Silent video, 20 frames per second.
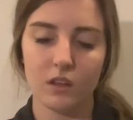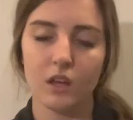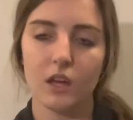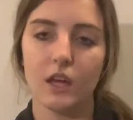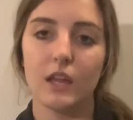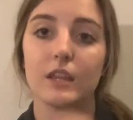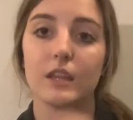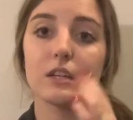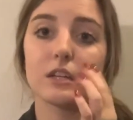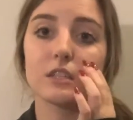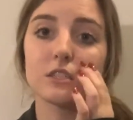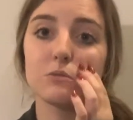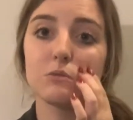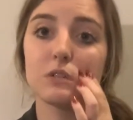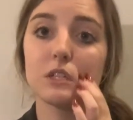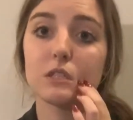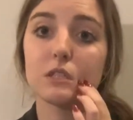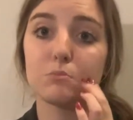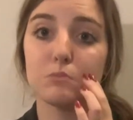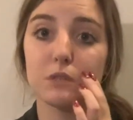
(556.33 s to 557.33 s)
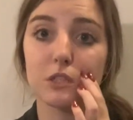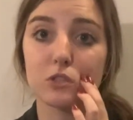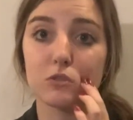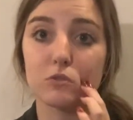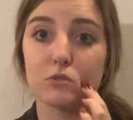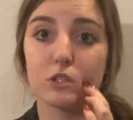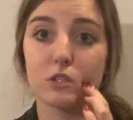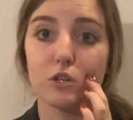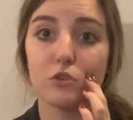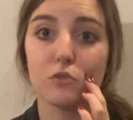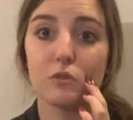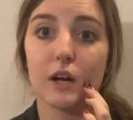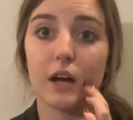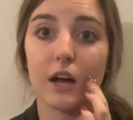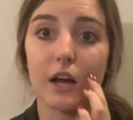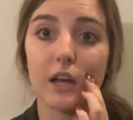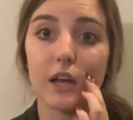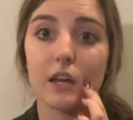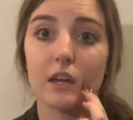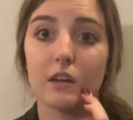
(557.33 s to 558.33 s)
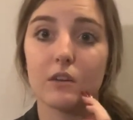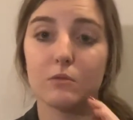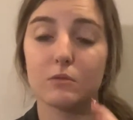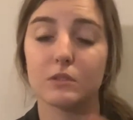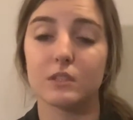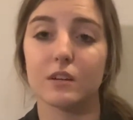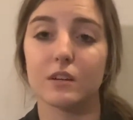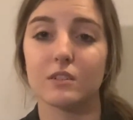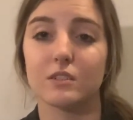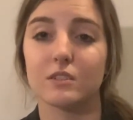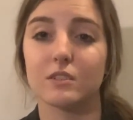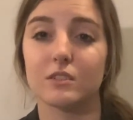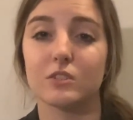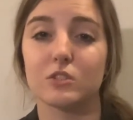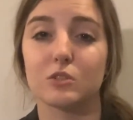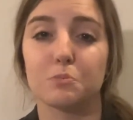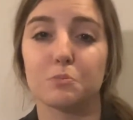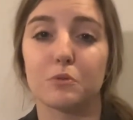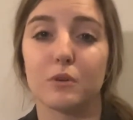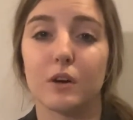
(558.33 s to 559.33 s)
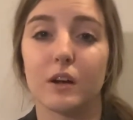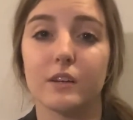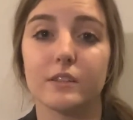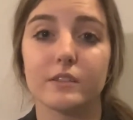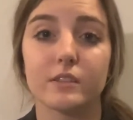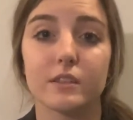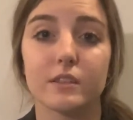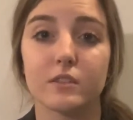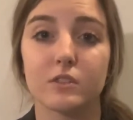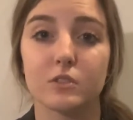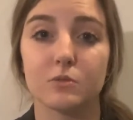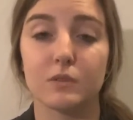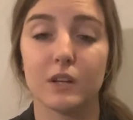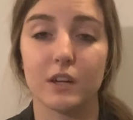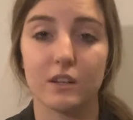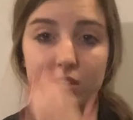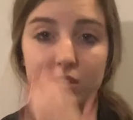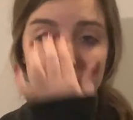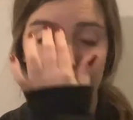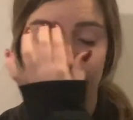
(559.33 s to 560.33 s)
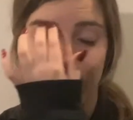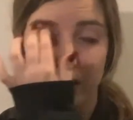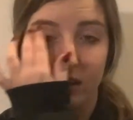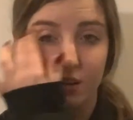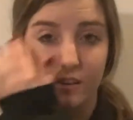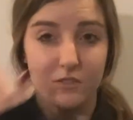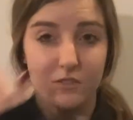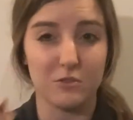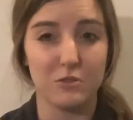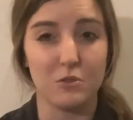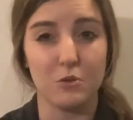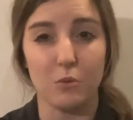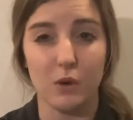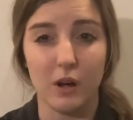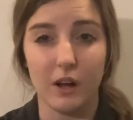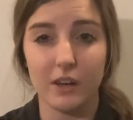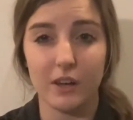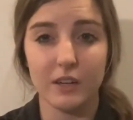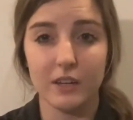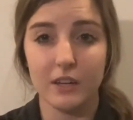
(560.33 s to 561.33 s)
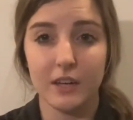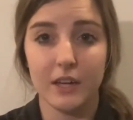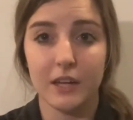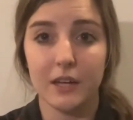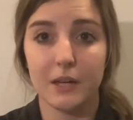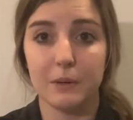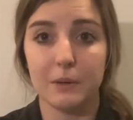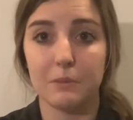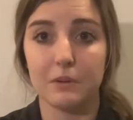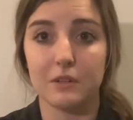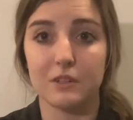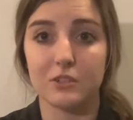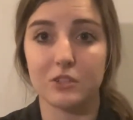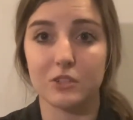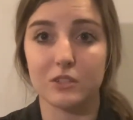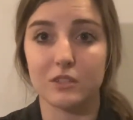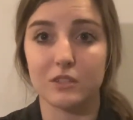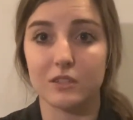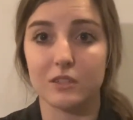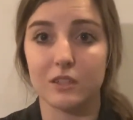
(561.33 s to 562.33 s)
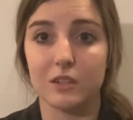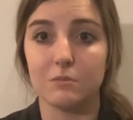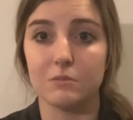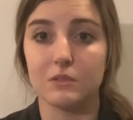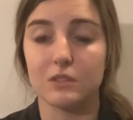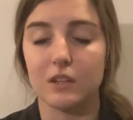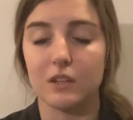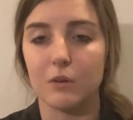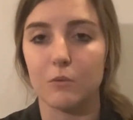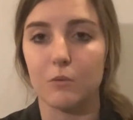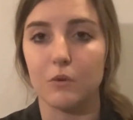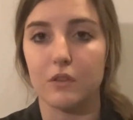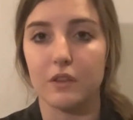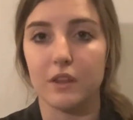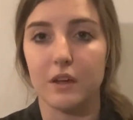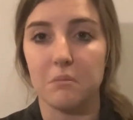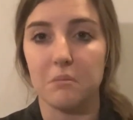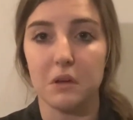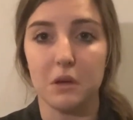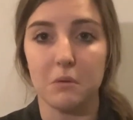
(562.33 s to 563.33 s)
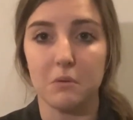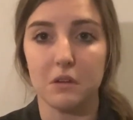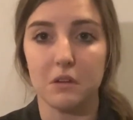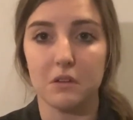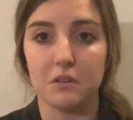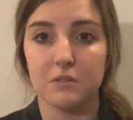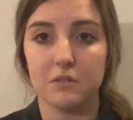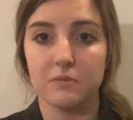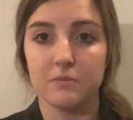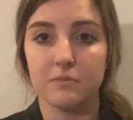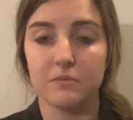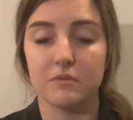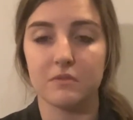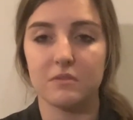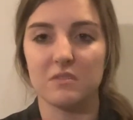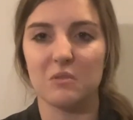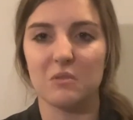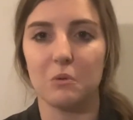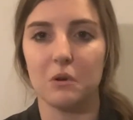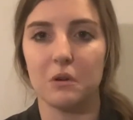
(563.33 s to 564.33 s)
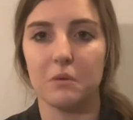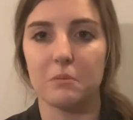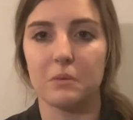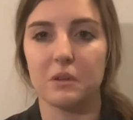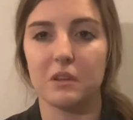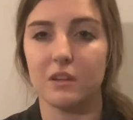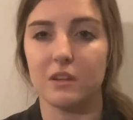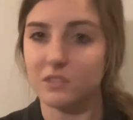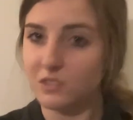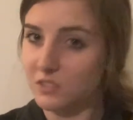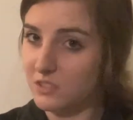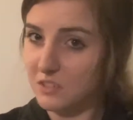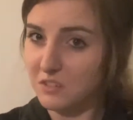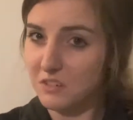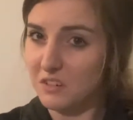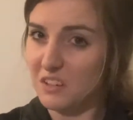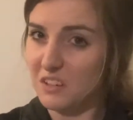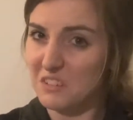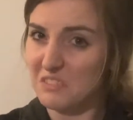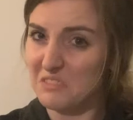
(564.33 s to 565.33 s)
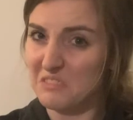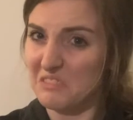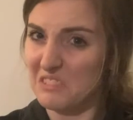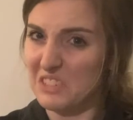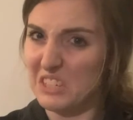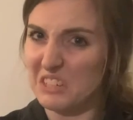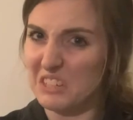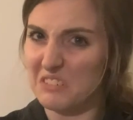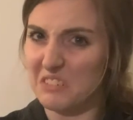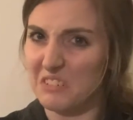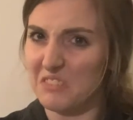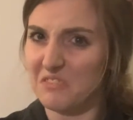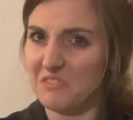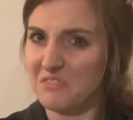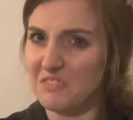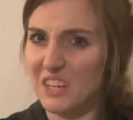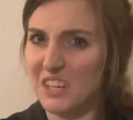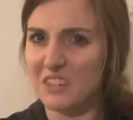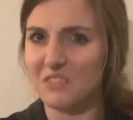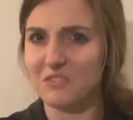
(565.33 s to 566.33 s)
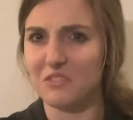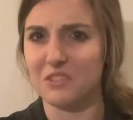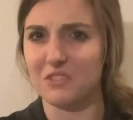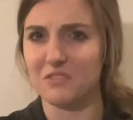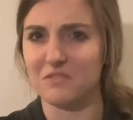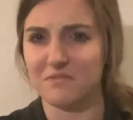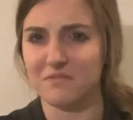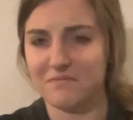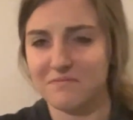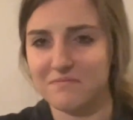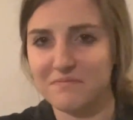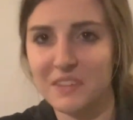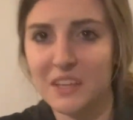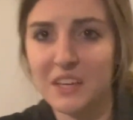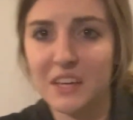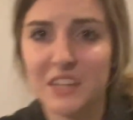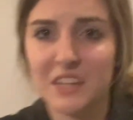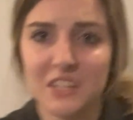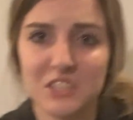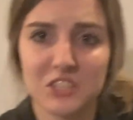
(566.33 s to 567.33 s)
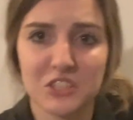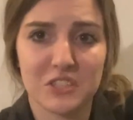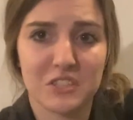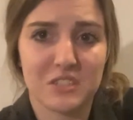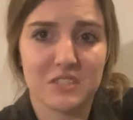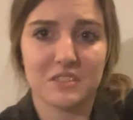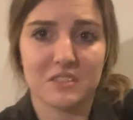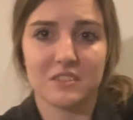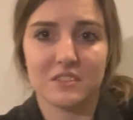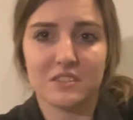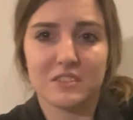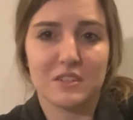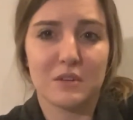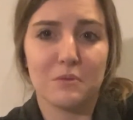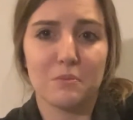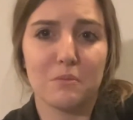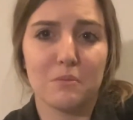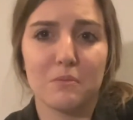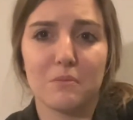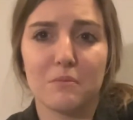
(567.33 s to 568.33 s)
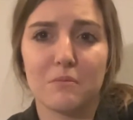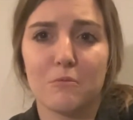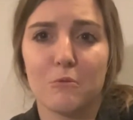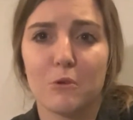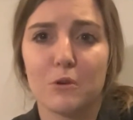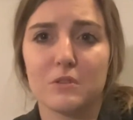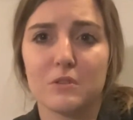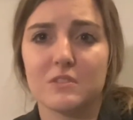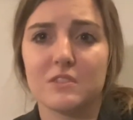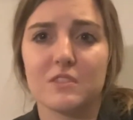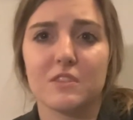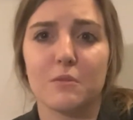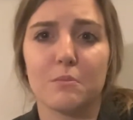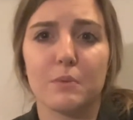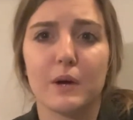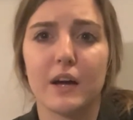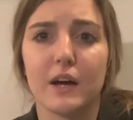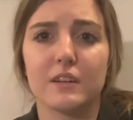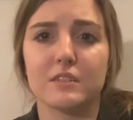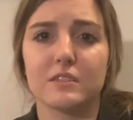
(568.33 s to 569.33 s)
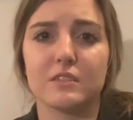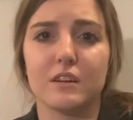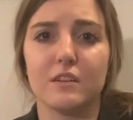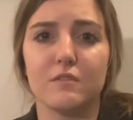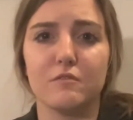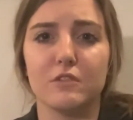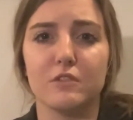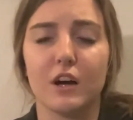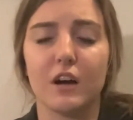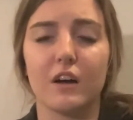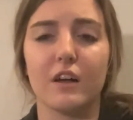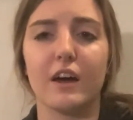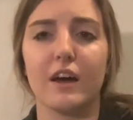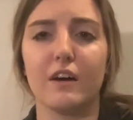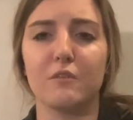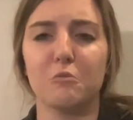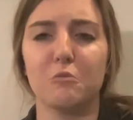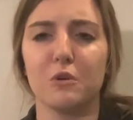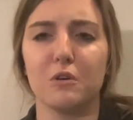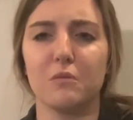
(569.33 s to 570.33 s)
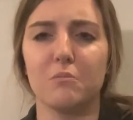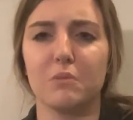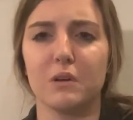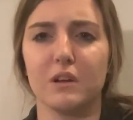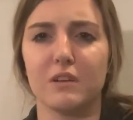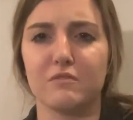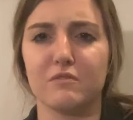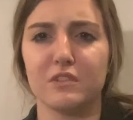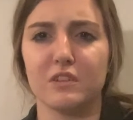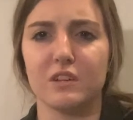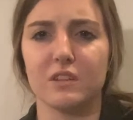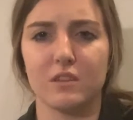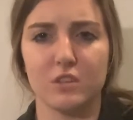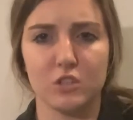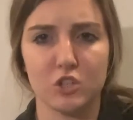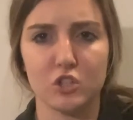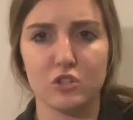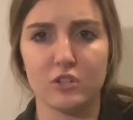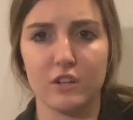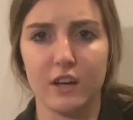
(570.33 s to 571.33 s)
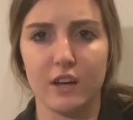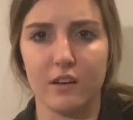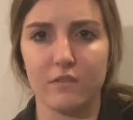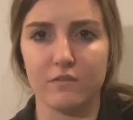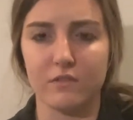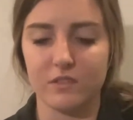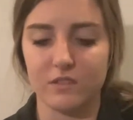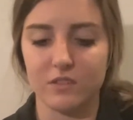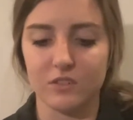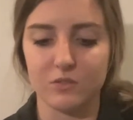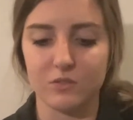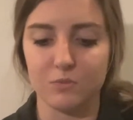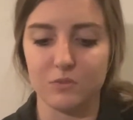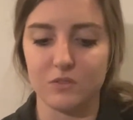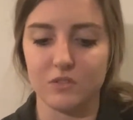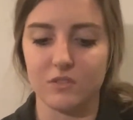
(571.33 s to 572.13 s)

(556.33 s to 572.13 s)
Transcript: The next one is mistletoe. I was honestly surprised that this one had a sign. I don't know why, but it just seemed like one that maybe wouldn't be necessary. I don't know. It just, some words in the past have not had one, but I feel like they should have, and this one